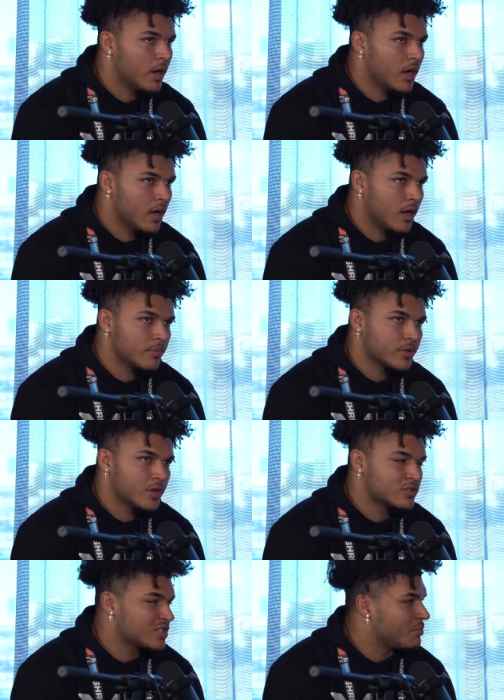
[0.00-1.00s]
But um,
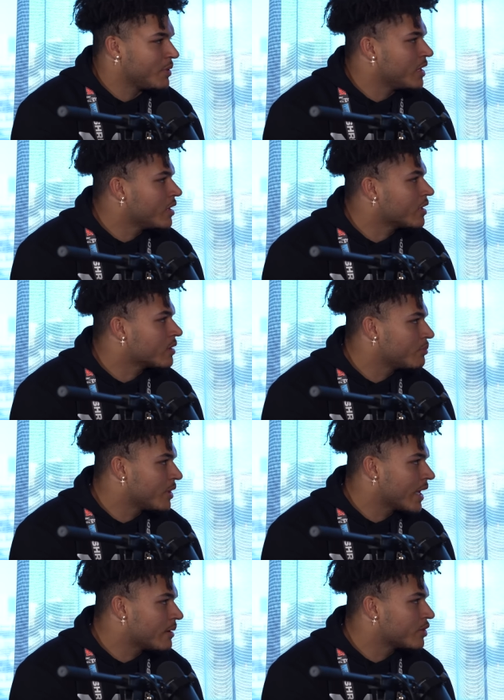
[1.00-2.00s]
you know, just being
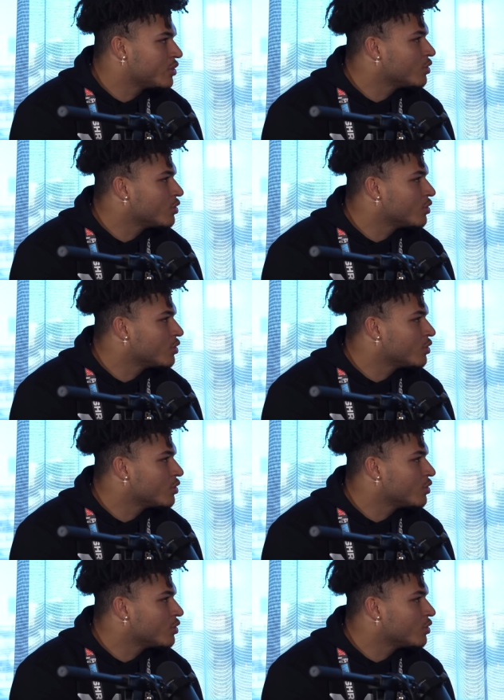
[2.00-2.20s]
being able to